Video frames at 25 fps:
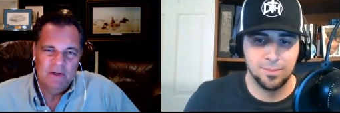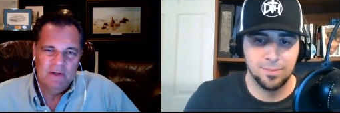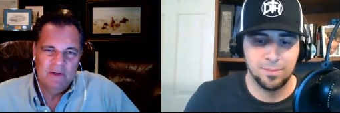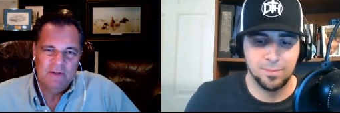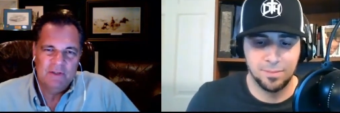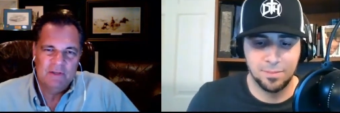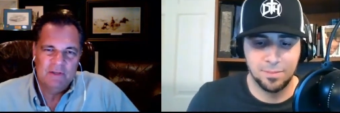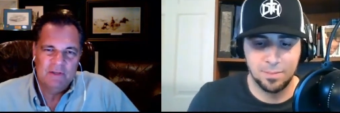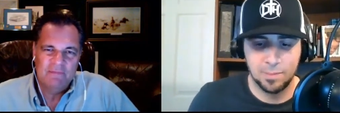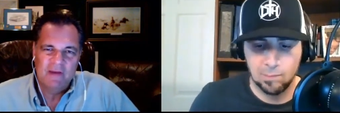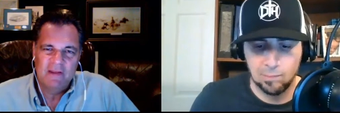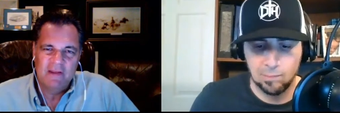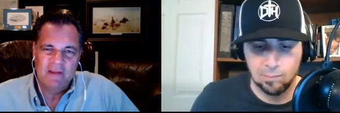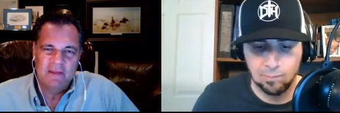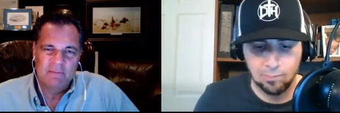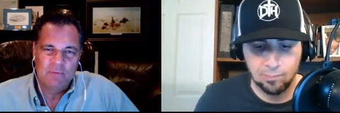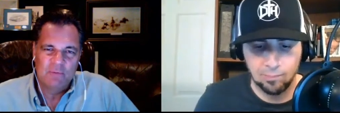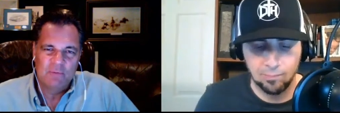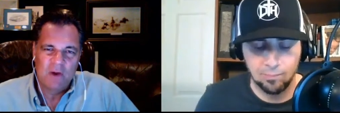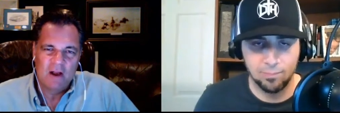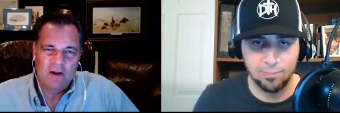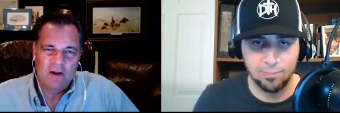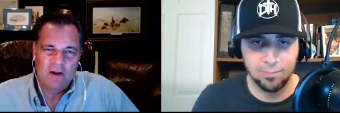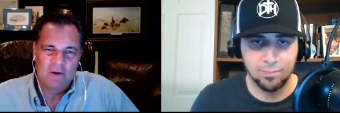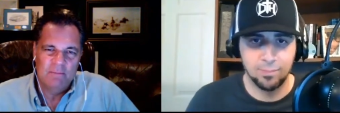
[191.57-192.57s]
Speaker 1: the faith of
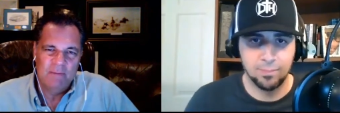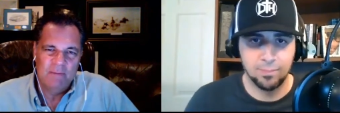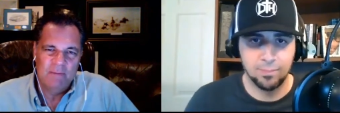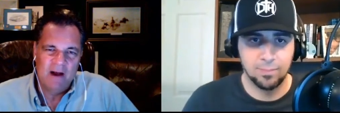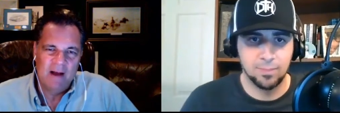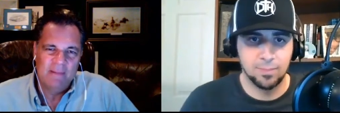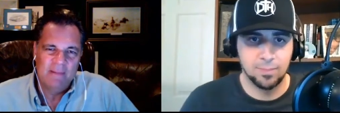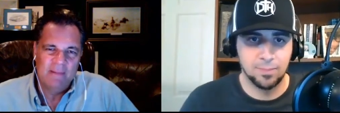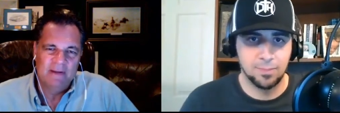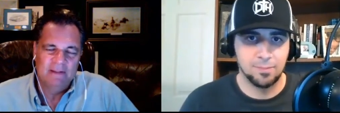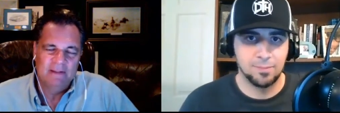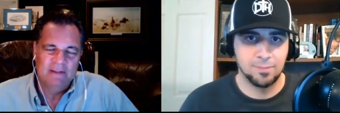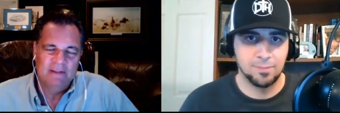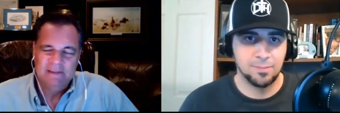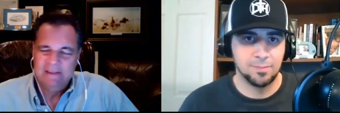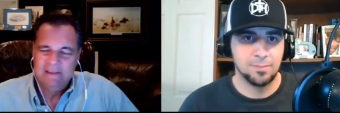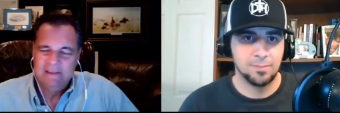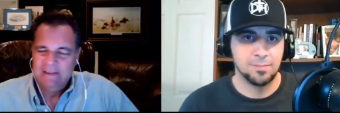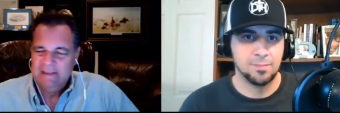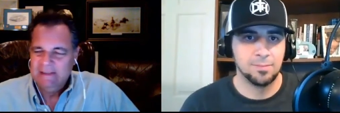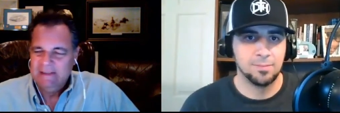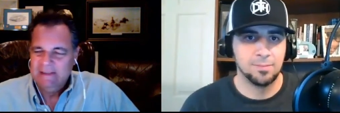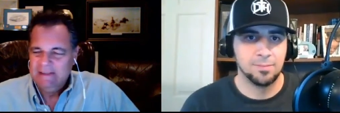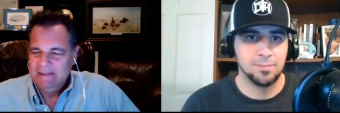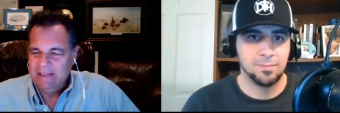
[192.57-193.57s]
barack obama
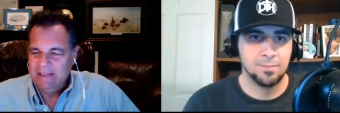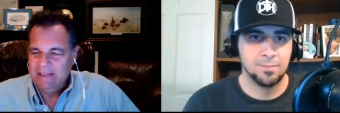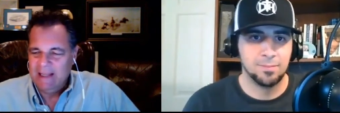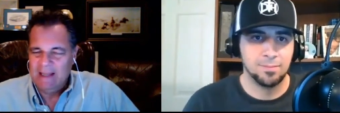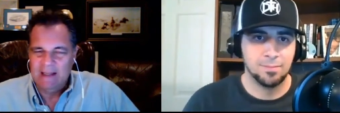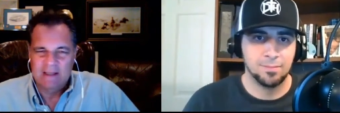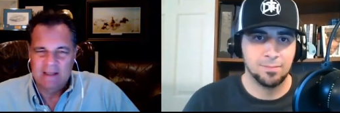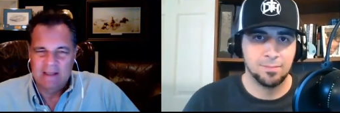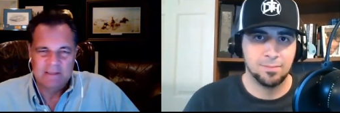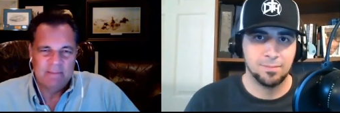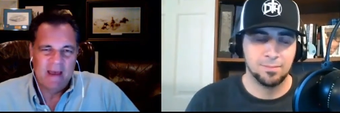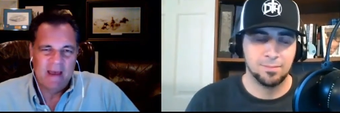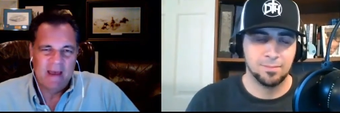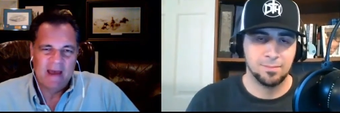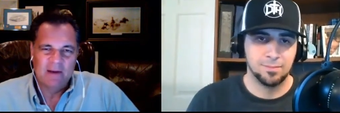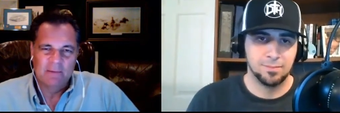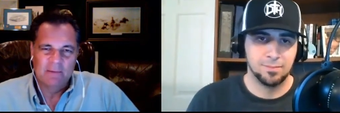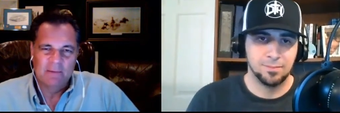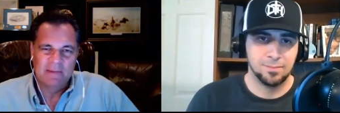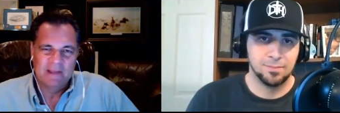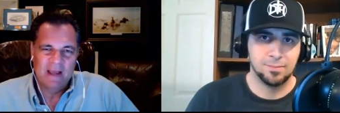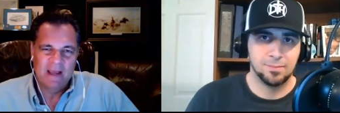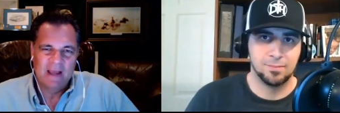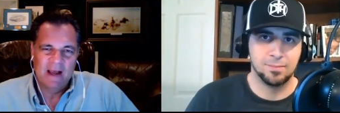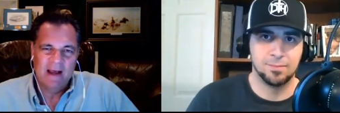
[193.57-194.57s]
Lincoln's Battle
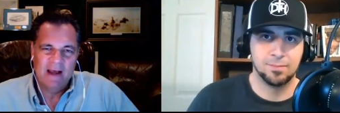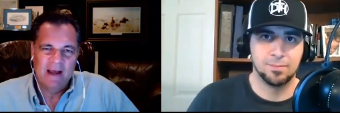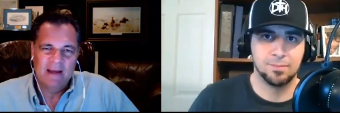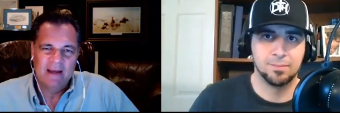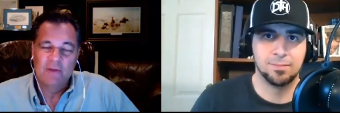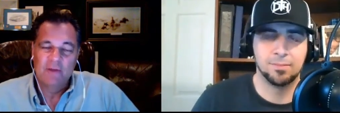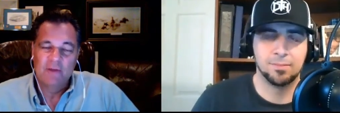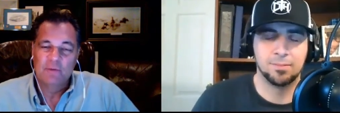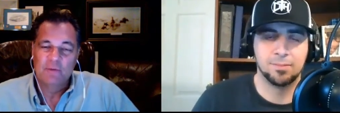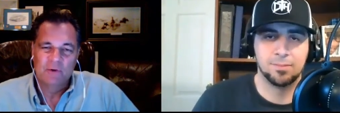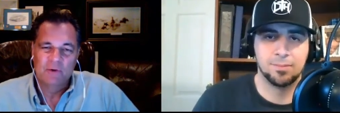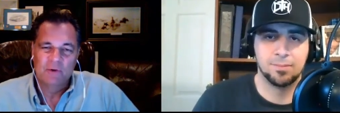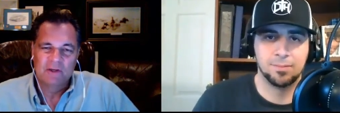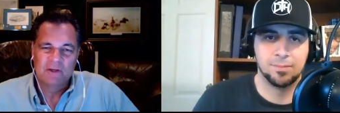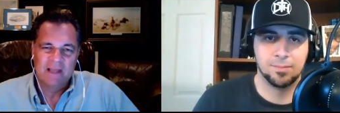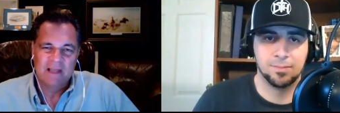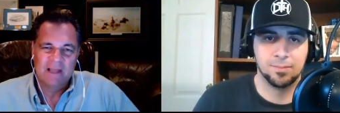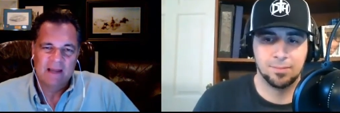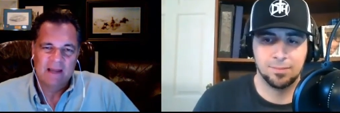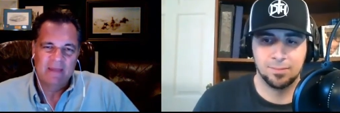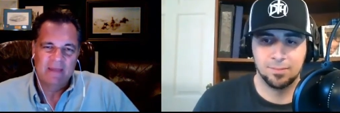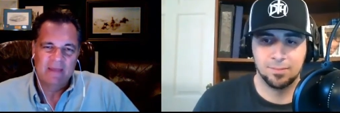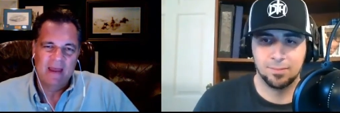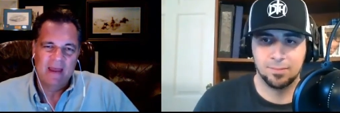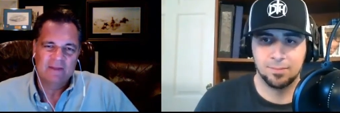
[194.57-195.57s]
with God, other books like
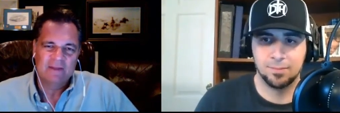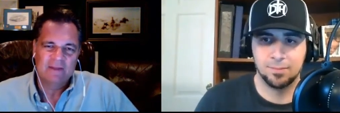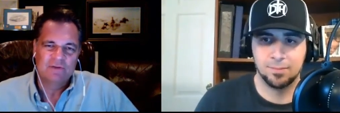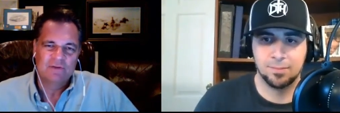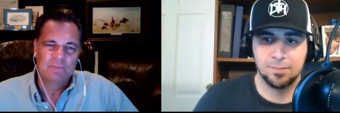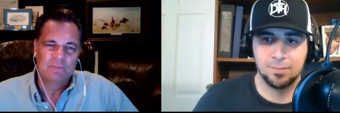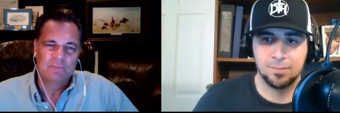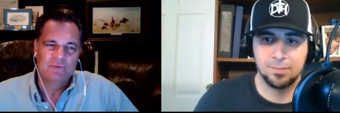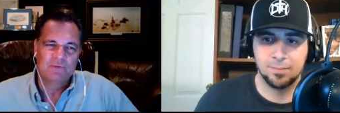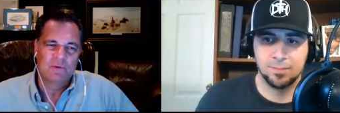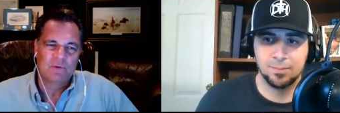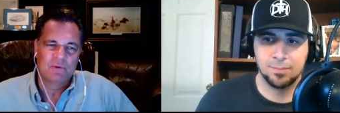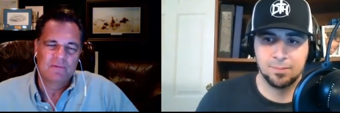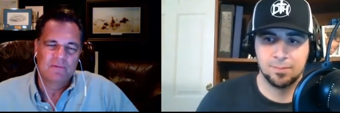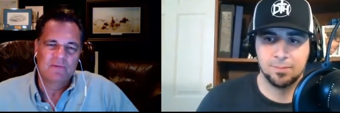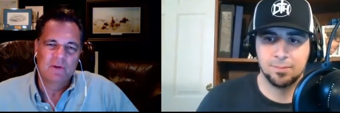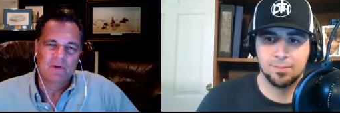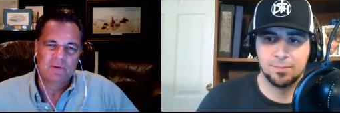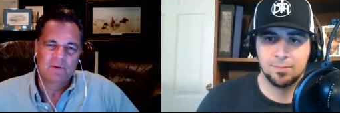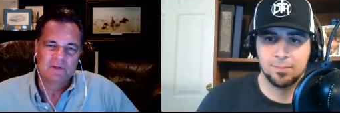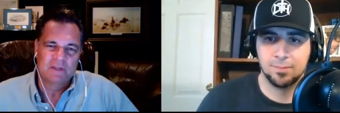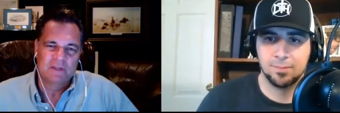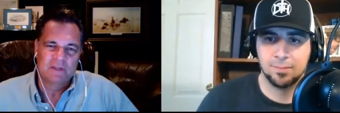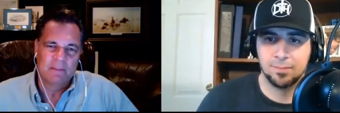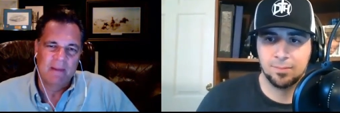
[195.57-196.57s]
that. So I'm sort of known
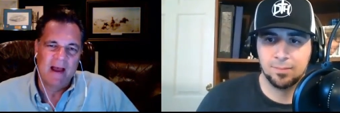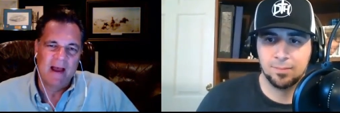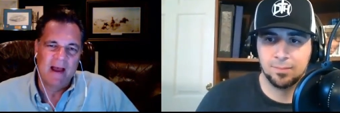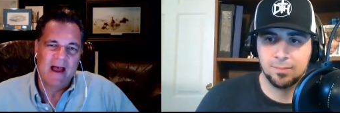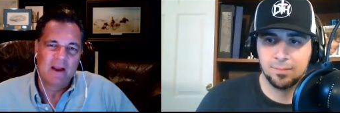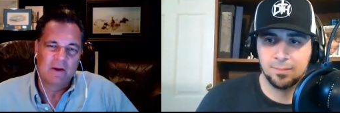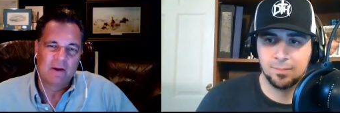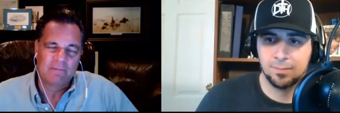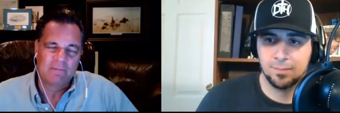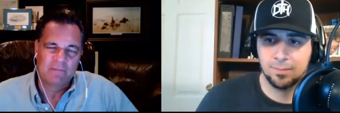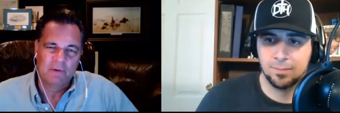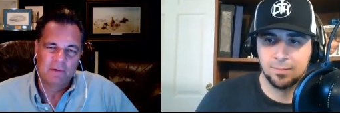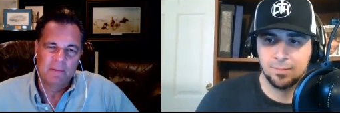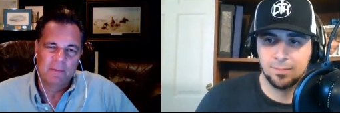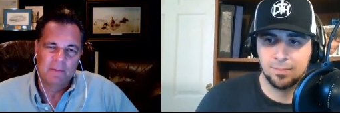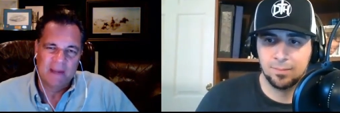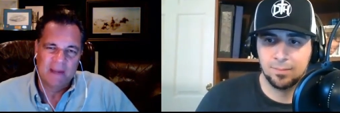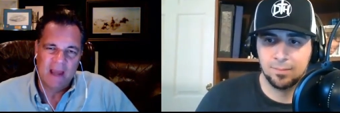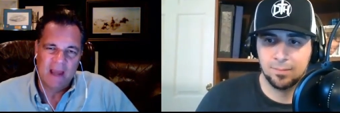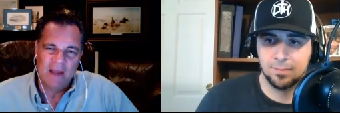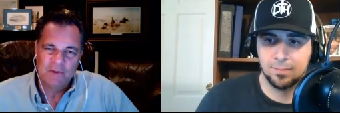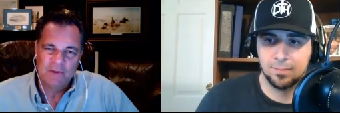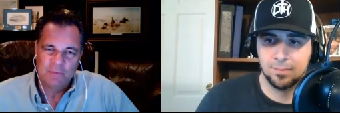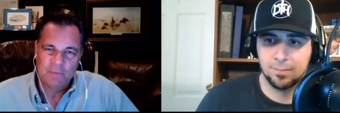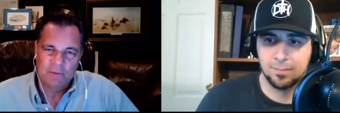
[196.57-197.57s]
as a biographer with an
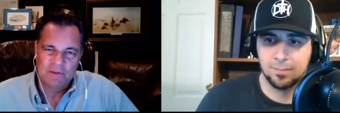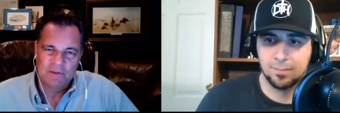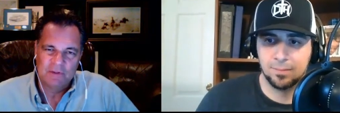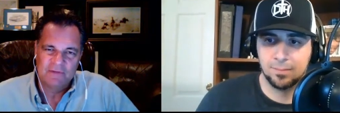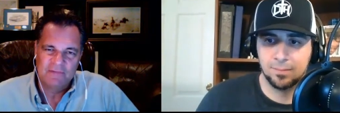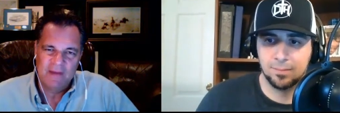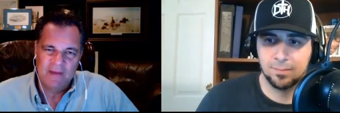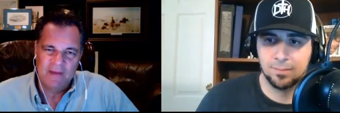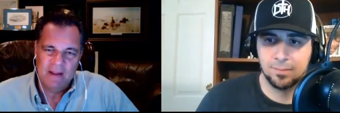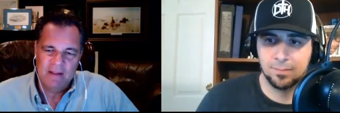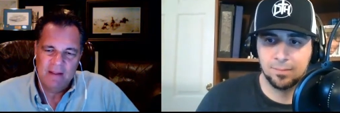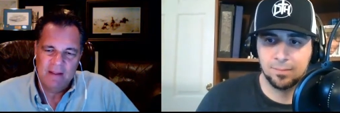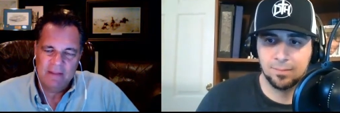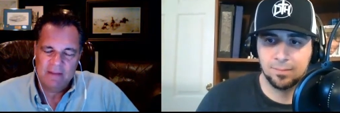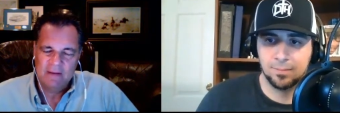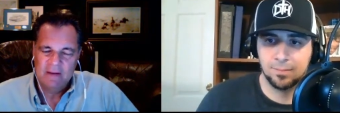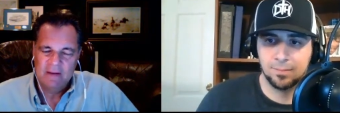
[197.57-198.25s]
eye towards faith.